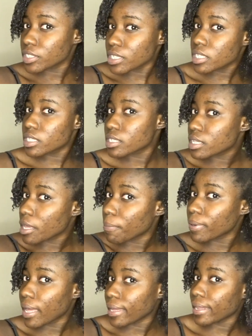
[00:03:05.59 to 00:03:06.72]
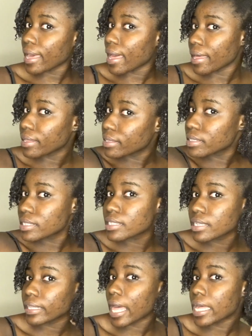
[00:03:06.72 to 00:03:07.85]
and just apply that
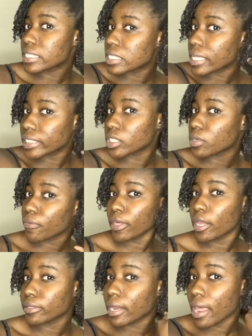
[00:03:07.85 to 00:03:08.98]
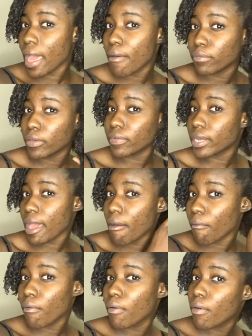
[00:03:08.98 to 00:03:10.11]
to that section of hair that I have leaving out.